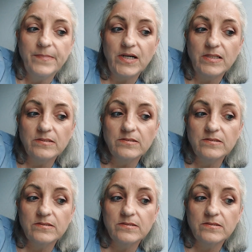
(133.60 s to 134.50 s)
But
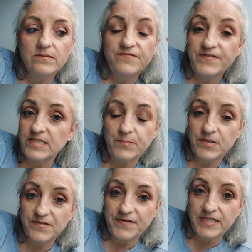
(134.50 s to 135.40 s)

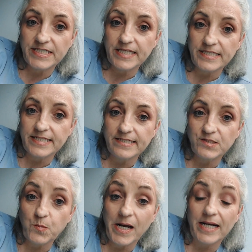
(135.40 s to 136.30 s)
Facebook is very steady
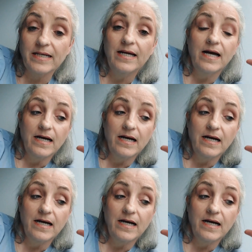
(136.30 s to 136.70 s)
as well.